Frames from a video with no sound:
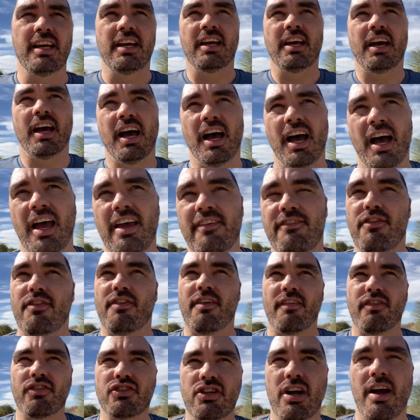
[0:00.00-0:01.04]
if you've ever
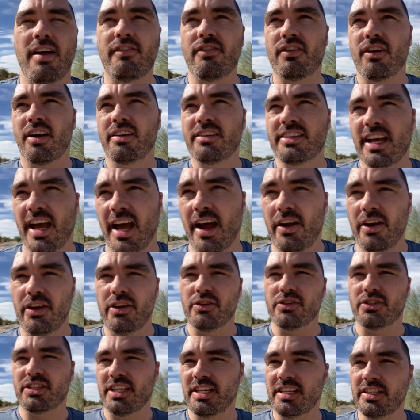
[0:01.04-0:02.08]
driven around town and you see these little